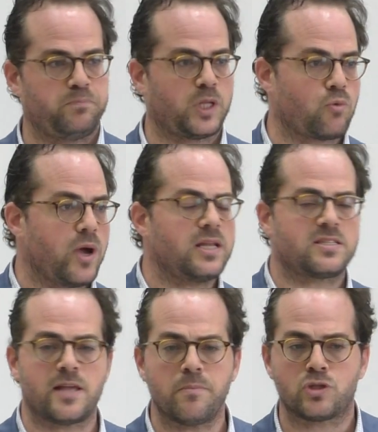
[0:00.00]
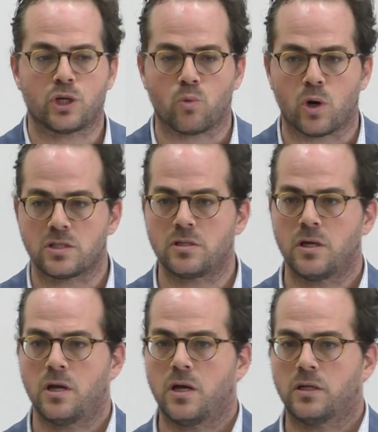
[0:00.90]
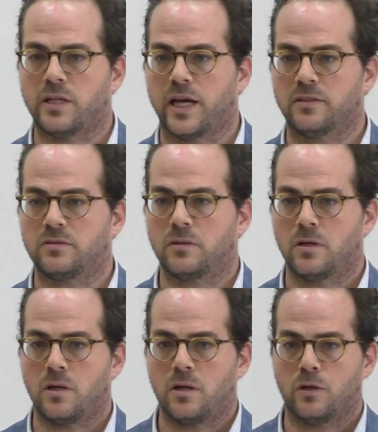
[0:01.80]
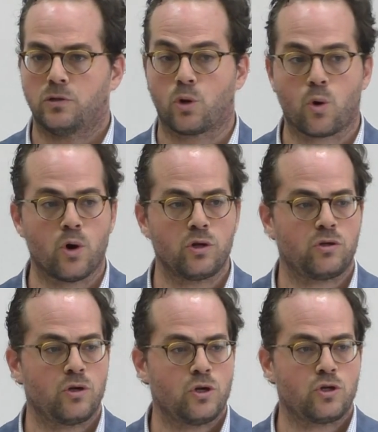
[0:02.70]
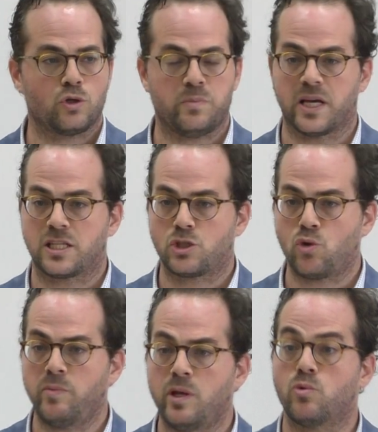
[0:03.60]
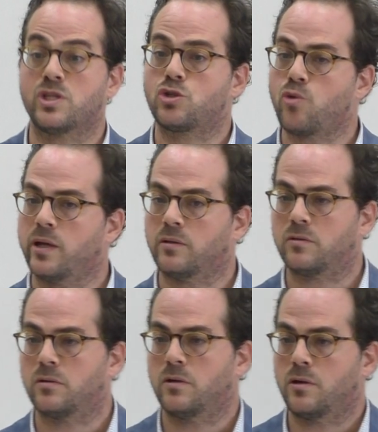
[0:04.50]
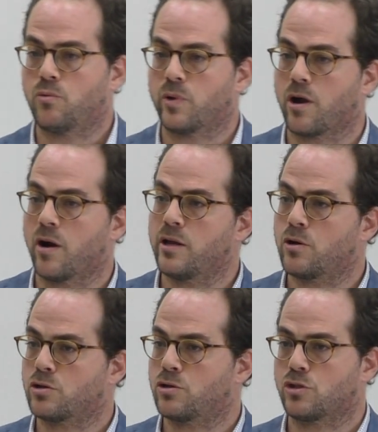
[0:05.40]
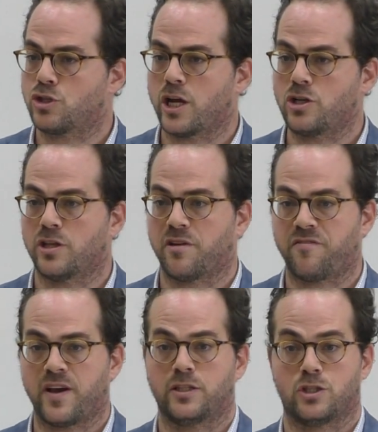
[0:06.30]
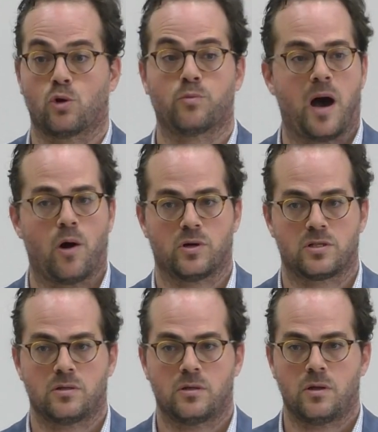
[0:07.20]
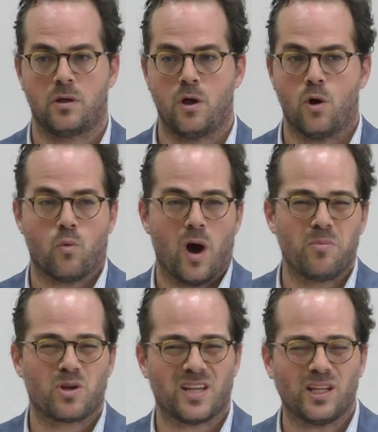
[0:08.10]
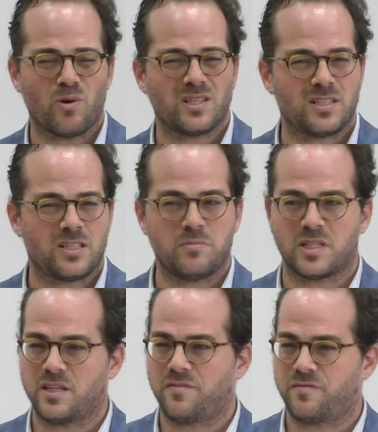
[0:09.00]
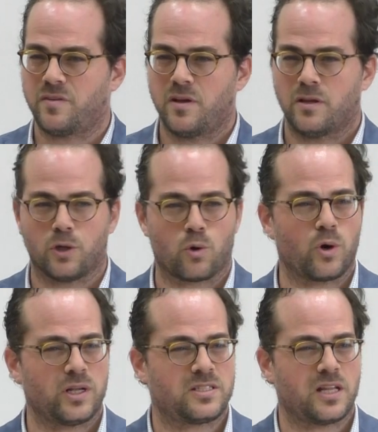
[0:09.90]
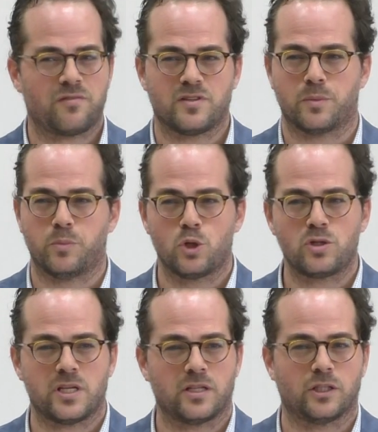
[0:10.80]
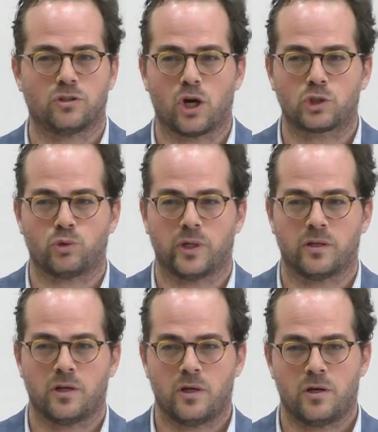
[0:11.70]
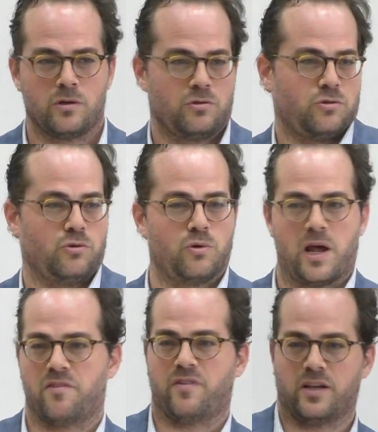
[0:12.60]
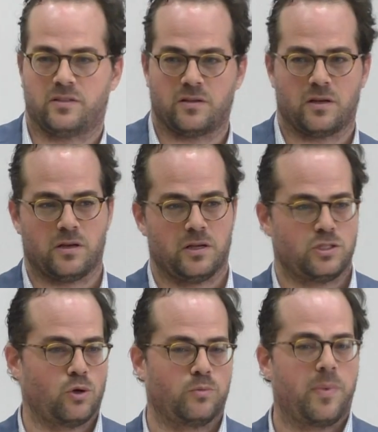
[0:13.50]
the great assumption was that the court should be extremely restrained regarding constitutional change that affect its own powers. Why? Because otherwise it seems as if the court itself is abusing the doctrine to elevate its own